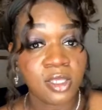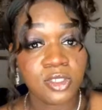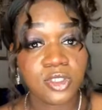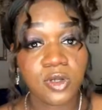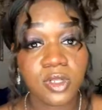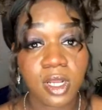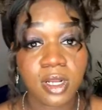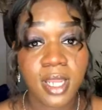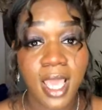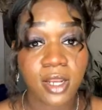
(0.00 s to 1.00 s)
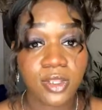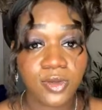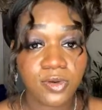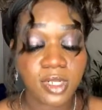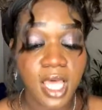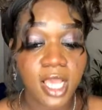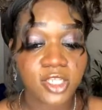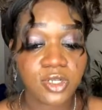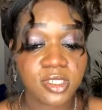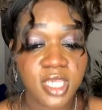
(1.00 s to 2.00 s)
So learn how to utilize
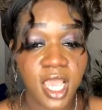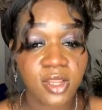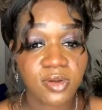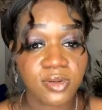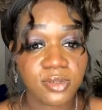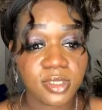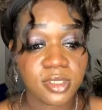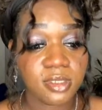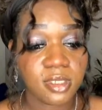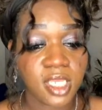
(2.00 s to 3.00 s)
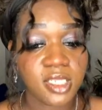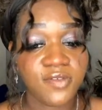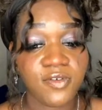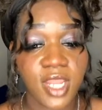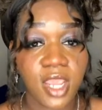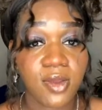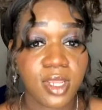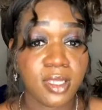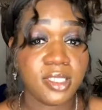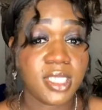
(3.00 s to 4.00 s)
your titles in different
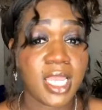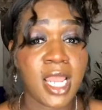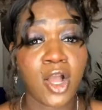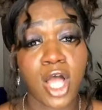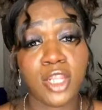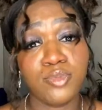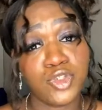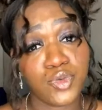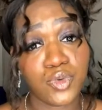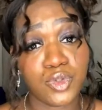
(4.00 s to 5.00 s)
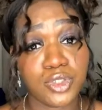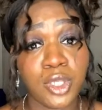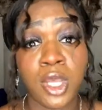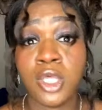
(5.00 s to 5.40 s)
areas, and I call them tools.